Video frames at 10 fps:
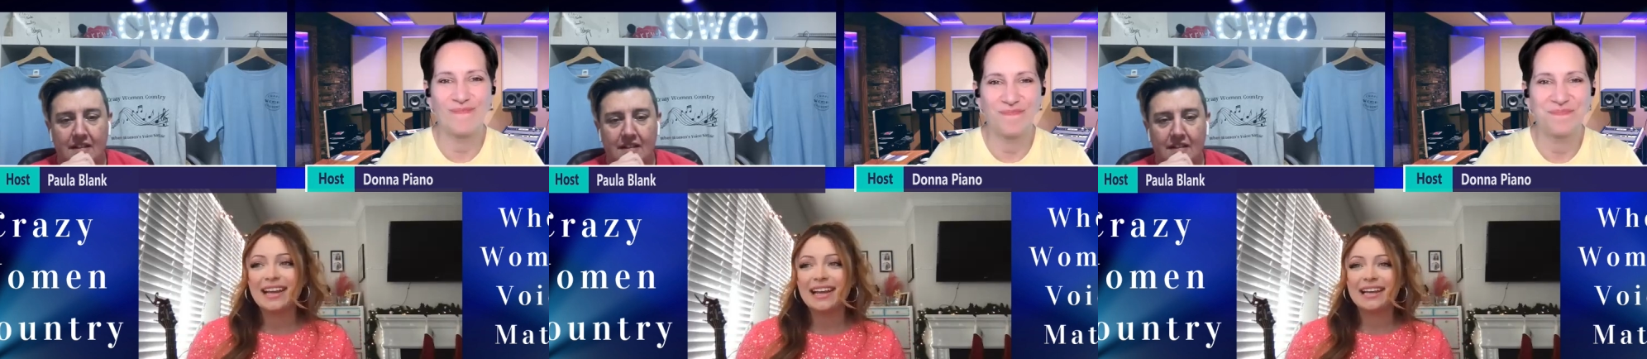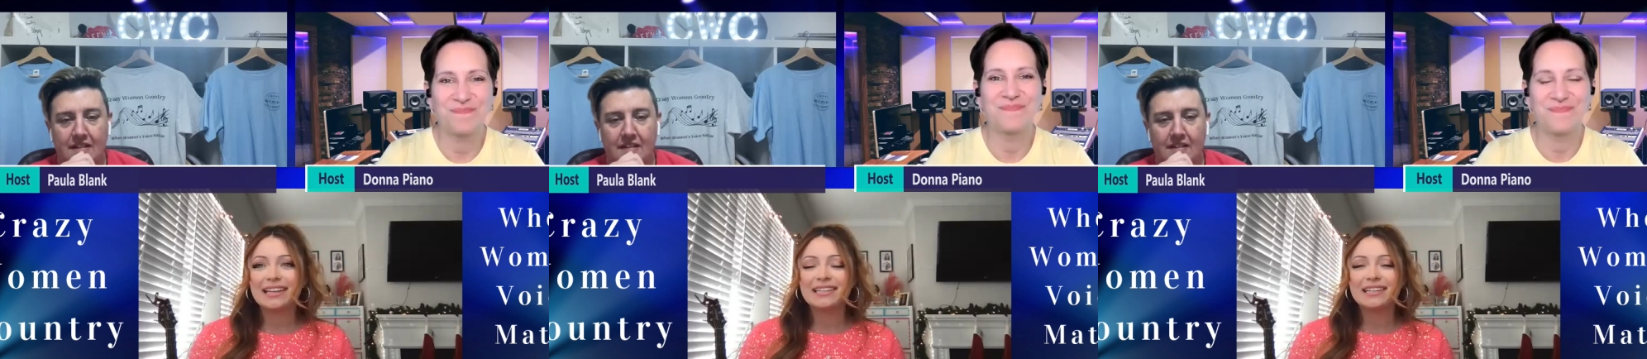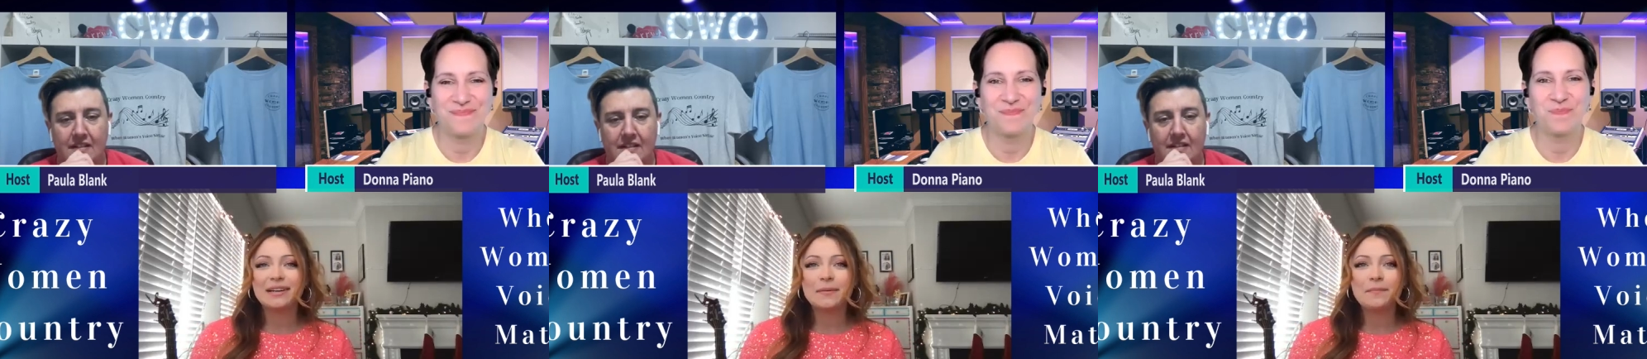Speaker 1: And
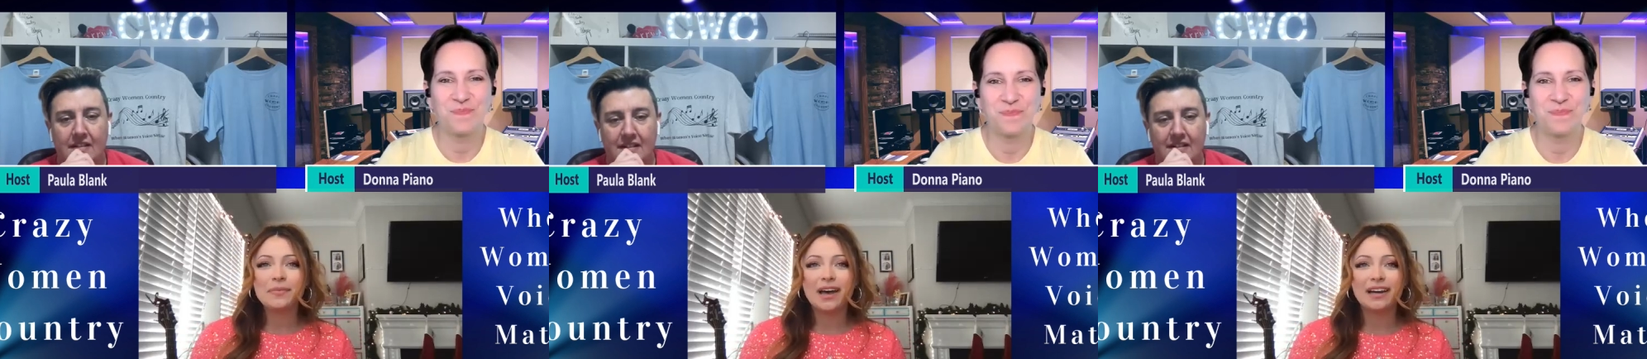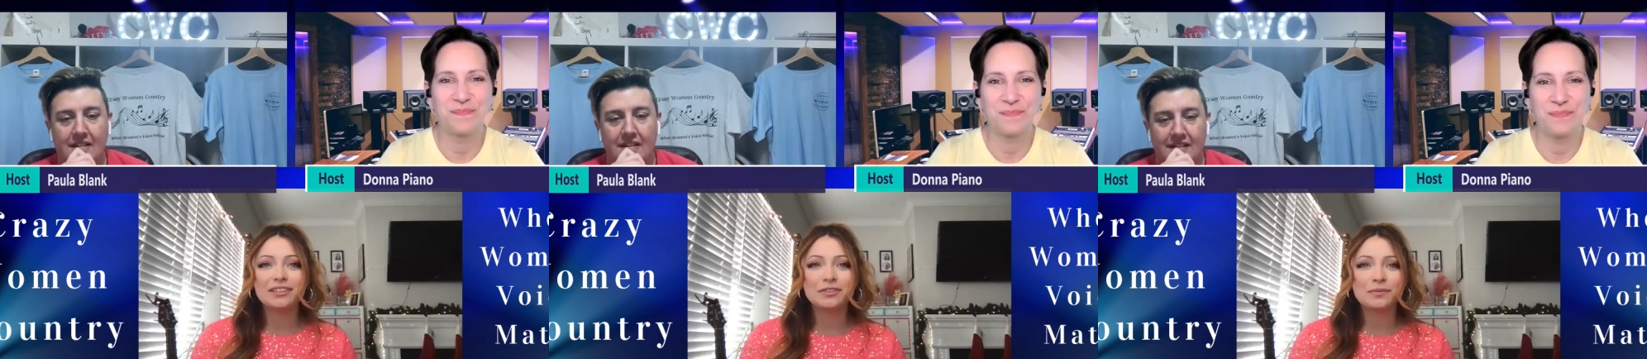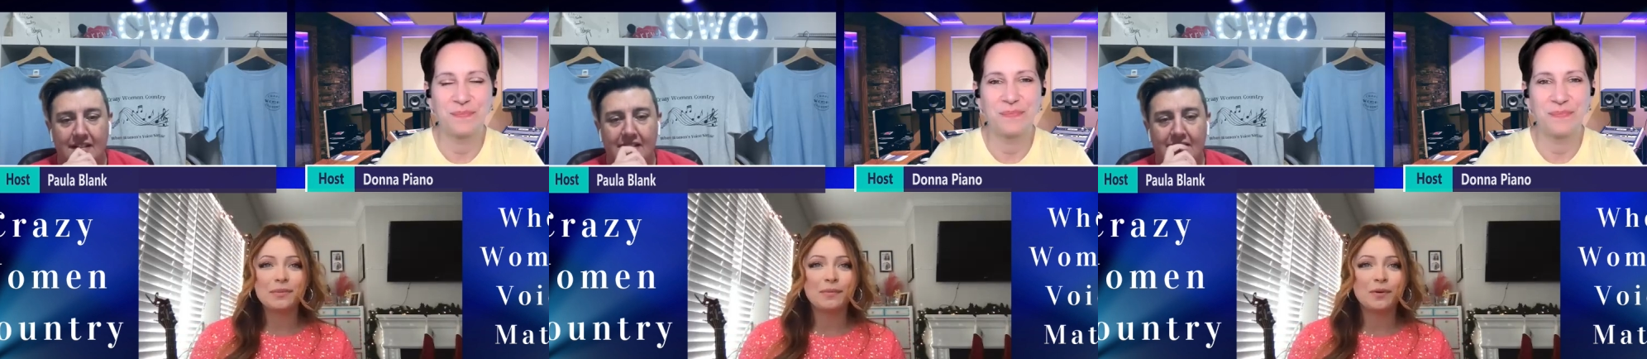um, I just
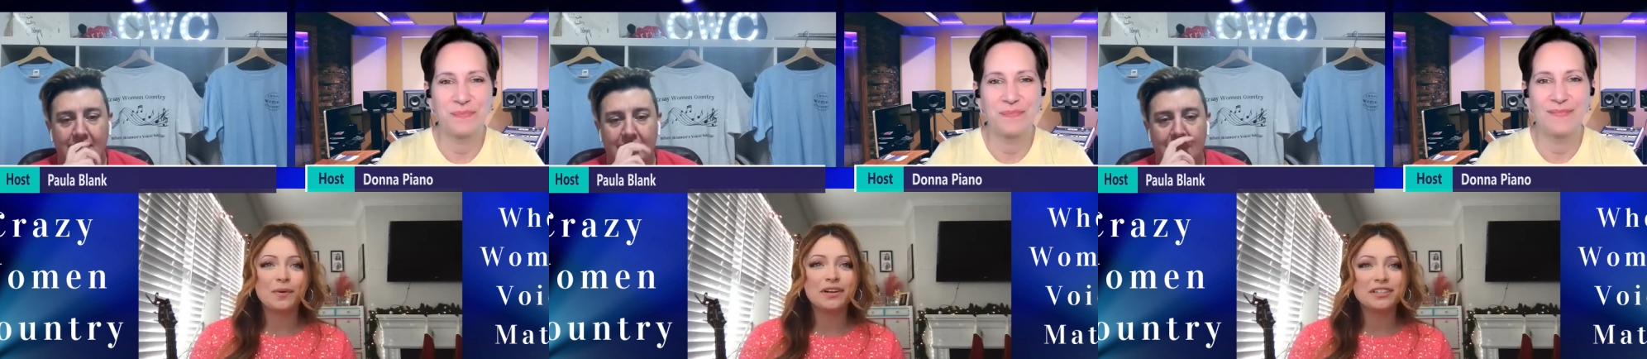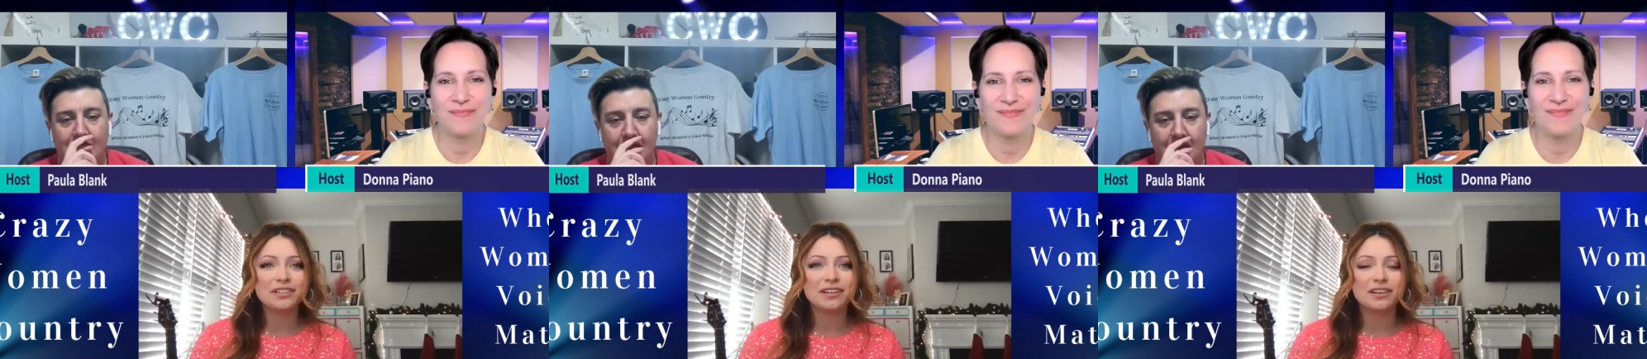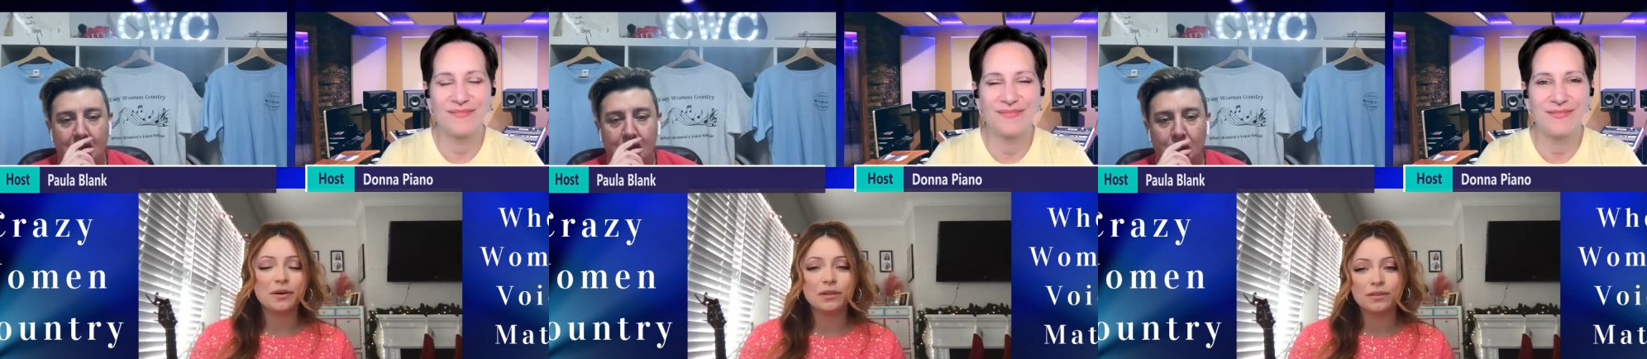remember watching her
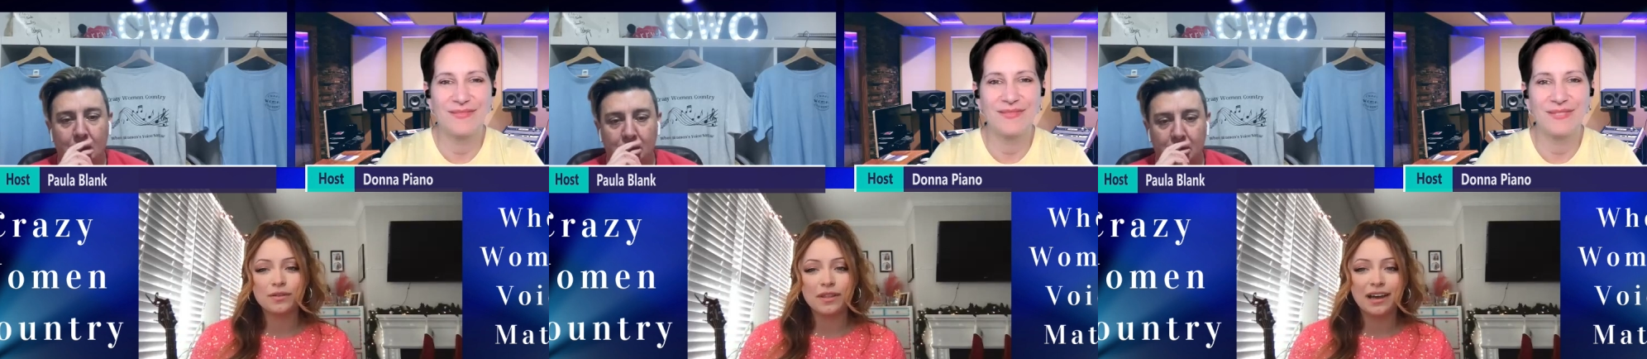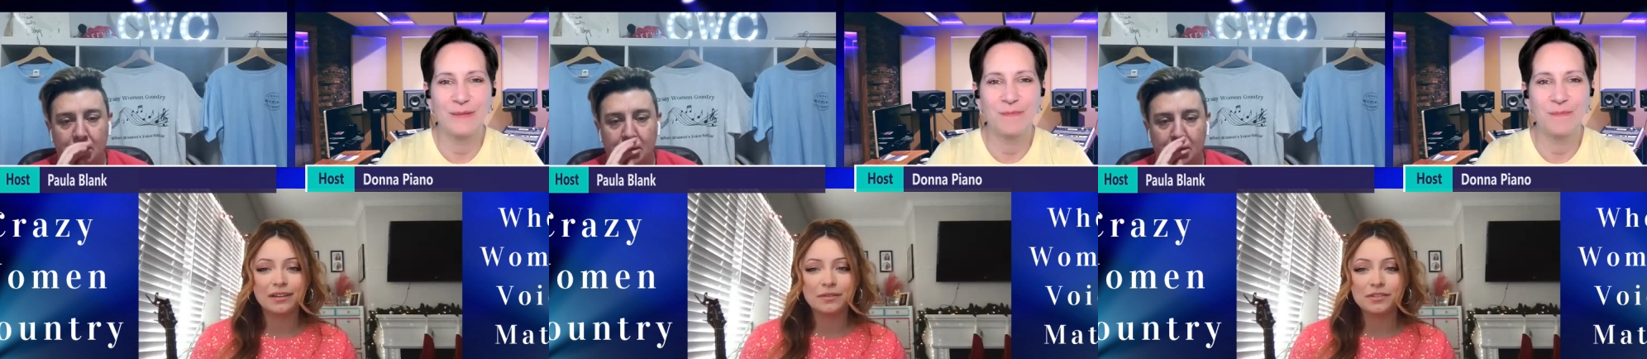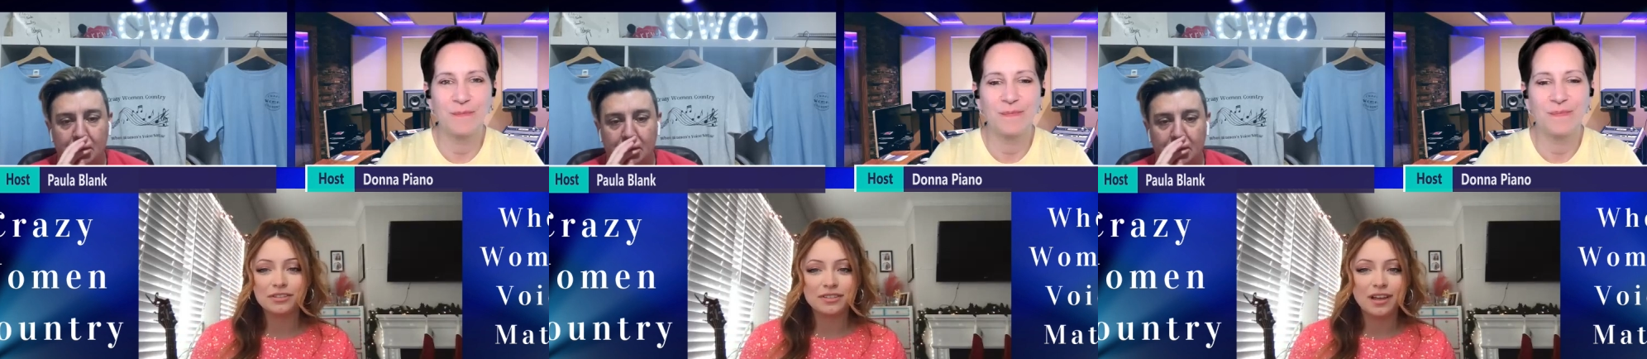going through that and
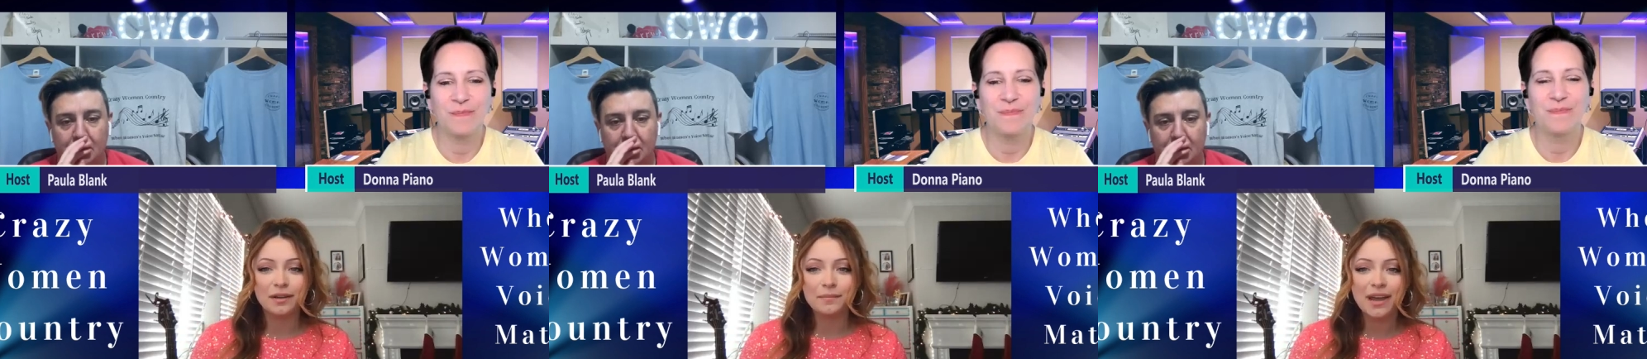just thought,